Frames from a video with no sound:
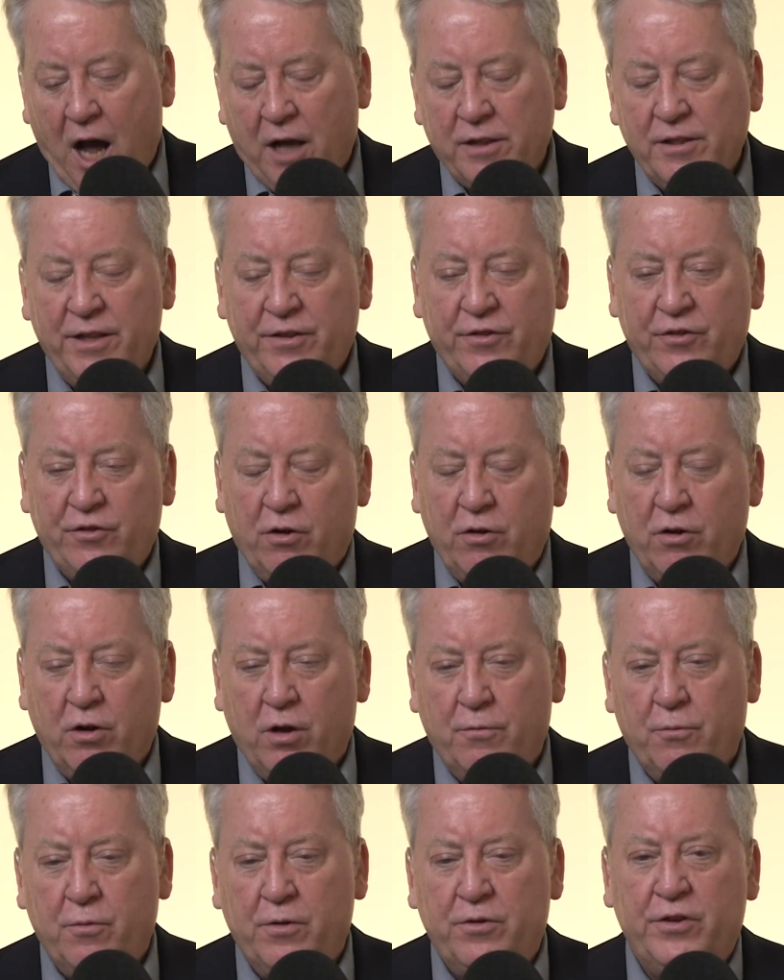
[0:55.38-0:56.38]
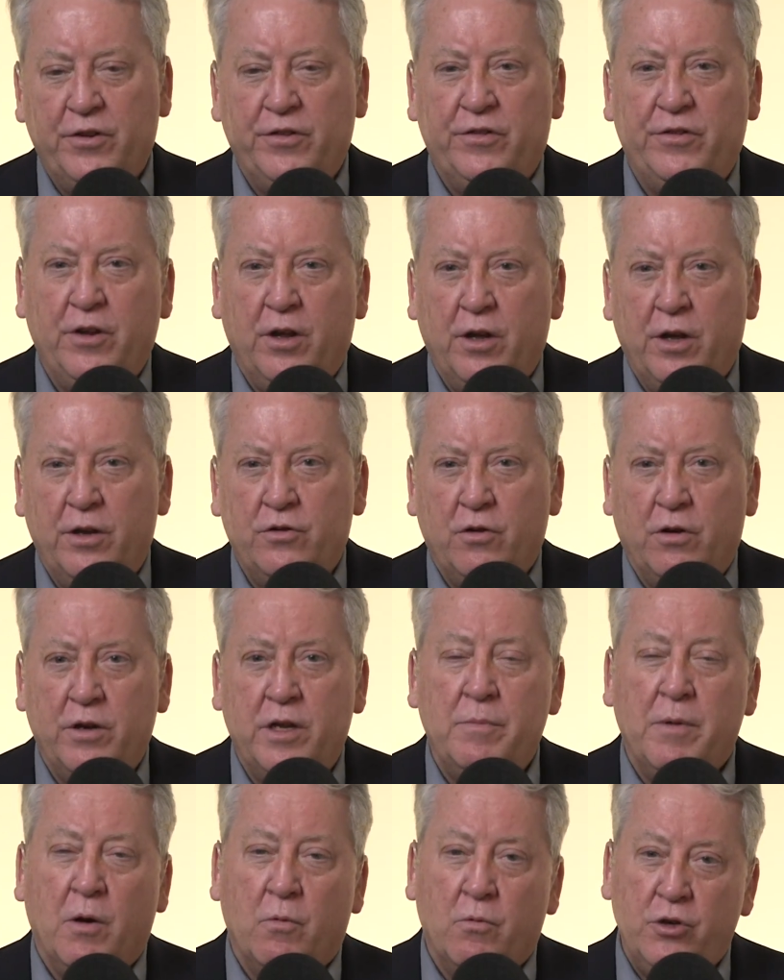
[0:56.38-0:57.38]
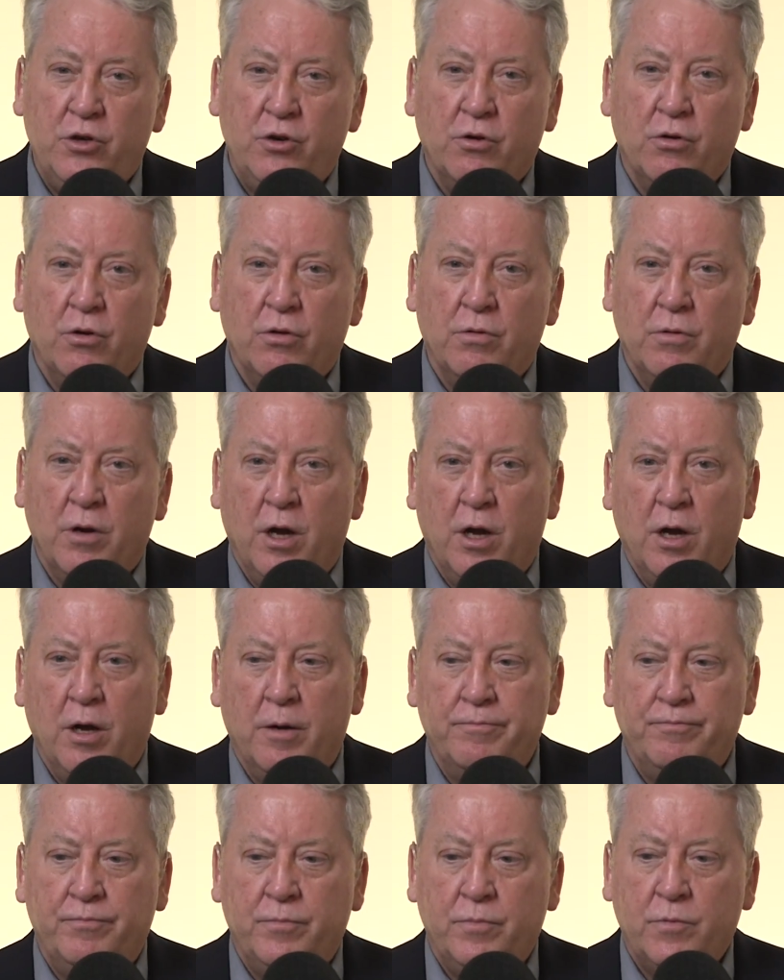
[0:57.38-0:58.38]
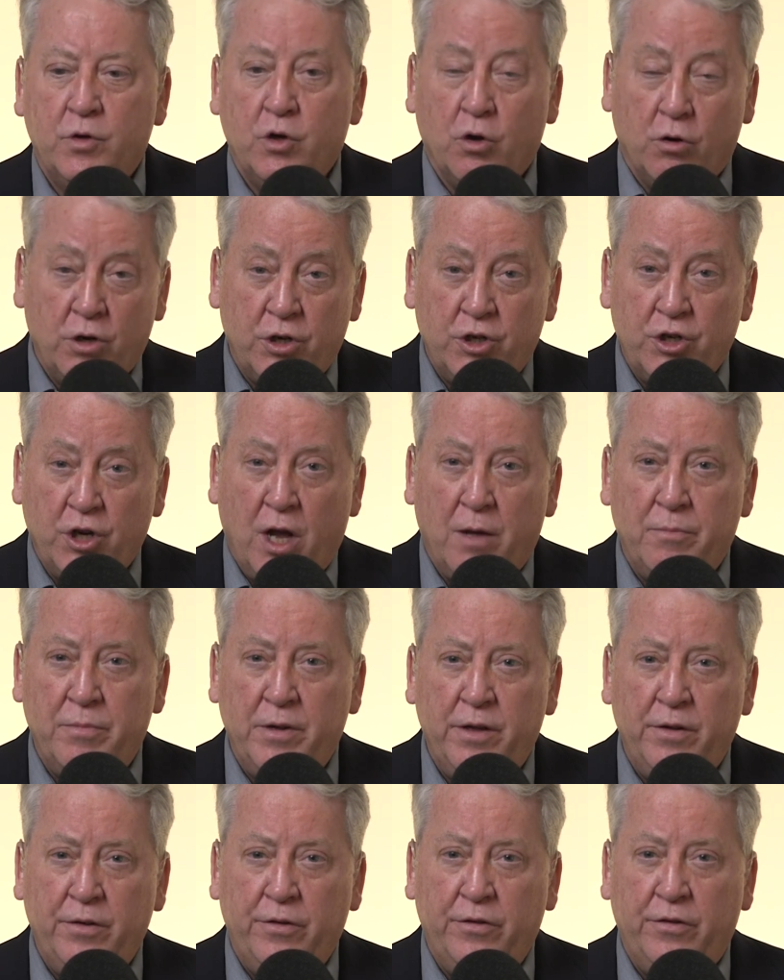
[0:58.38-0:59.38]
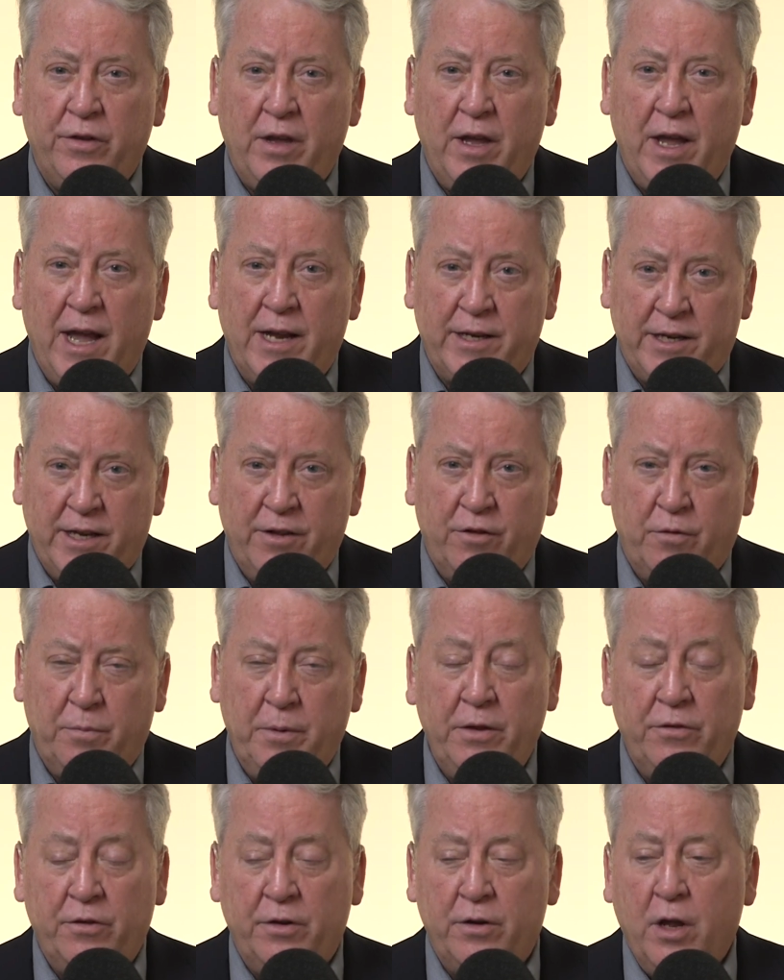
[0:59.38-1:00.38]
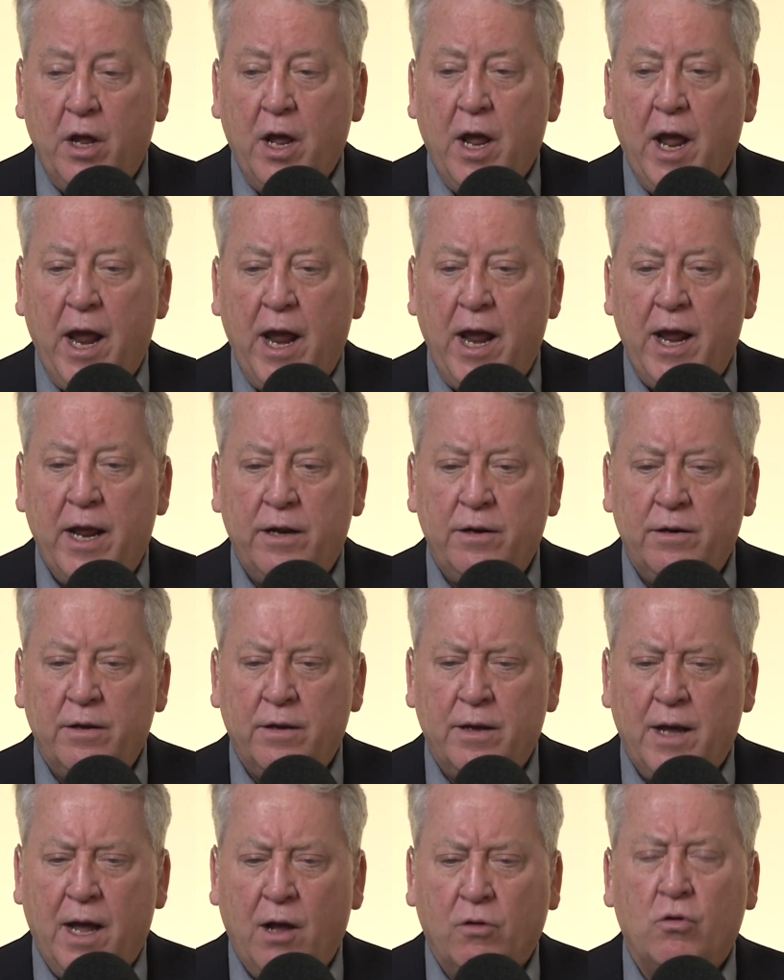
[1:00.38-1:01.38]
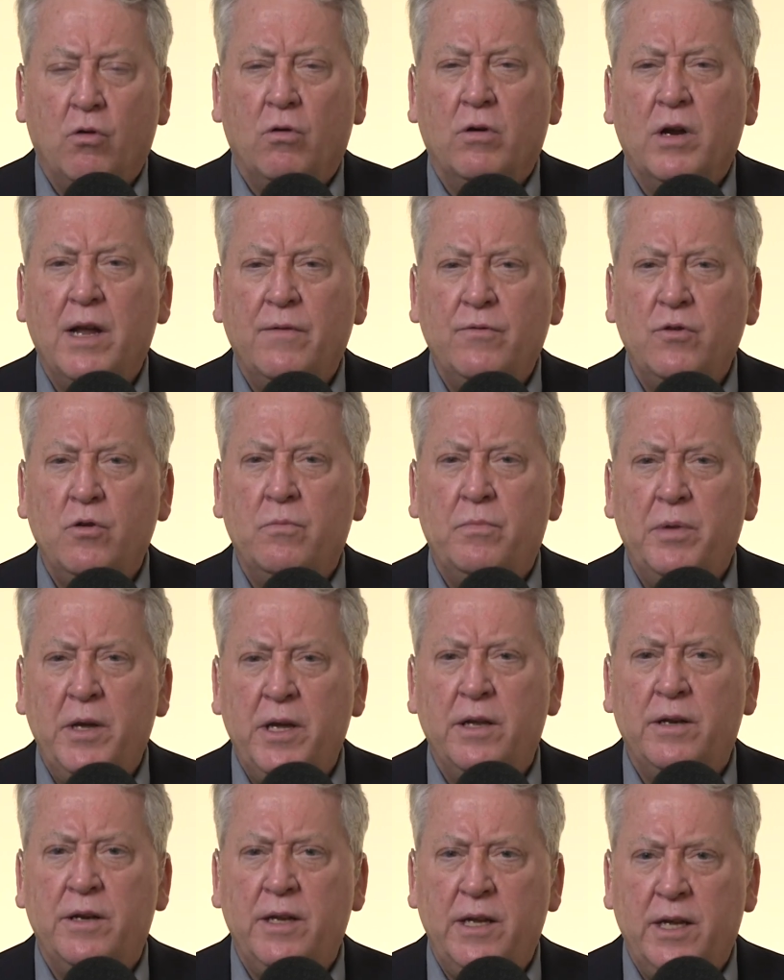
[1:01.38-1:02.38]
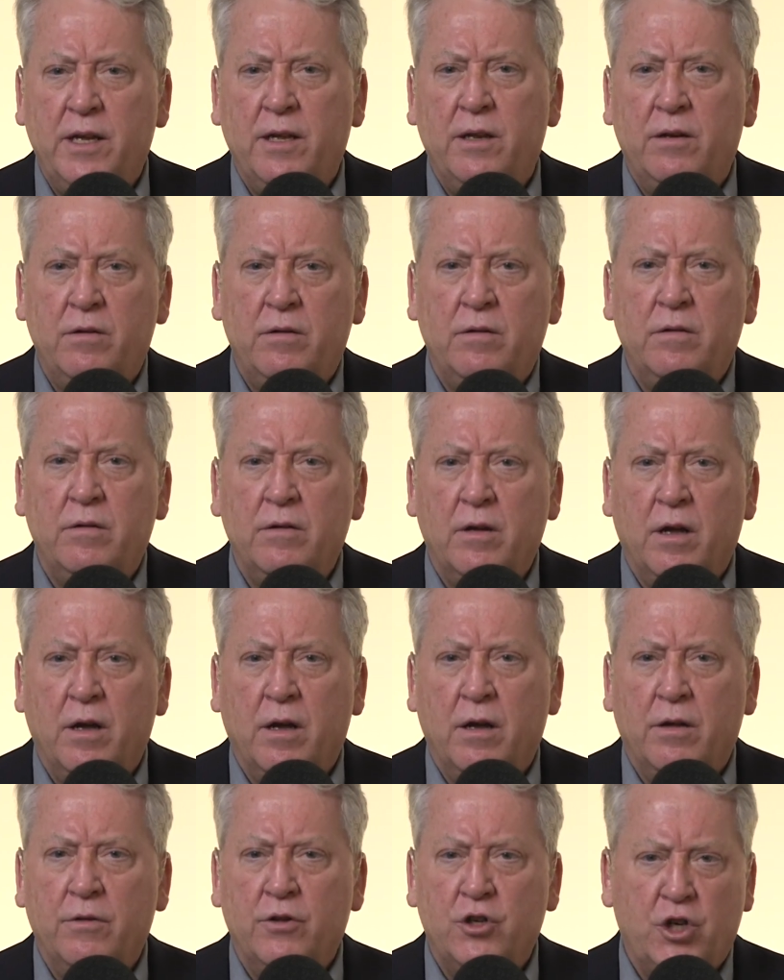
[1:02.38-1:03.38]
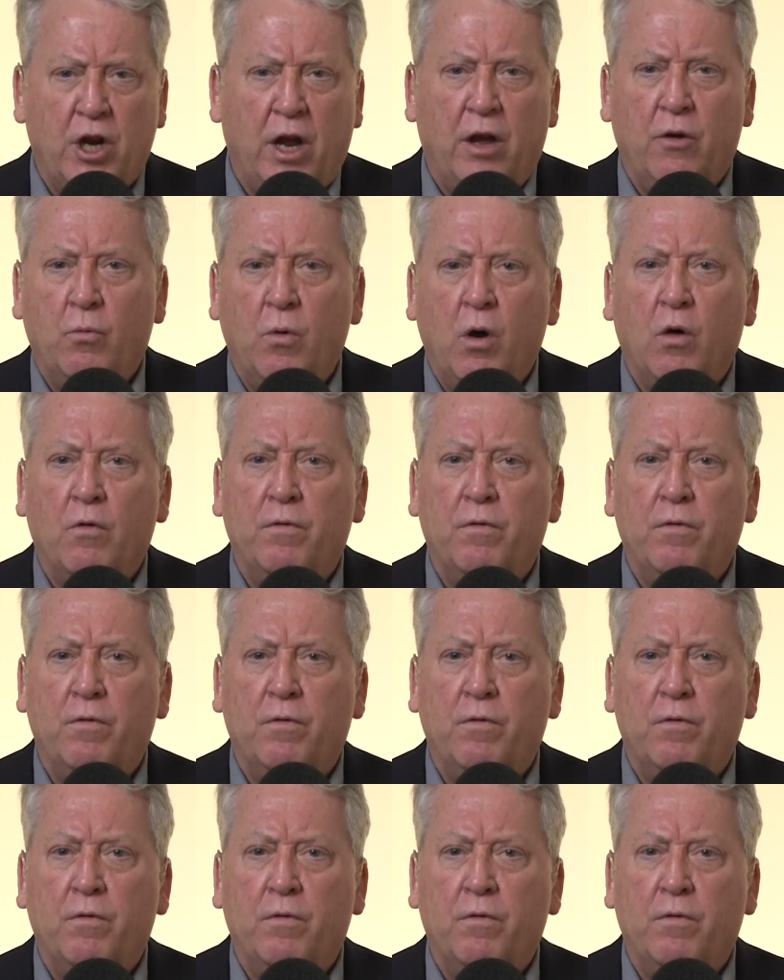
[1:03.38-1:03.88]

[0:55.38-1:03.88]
Let's start off with just talking about what your current job is at KidsPeace, and how long have you been in the child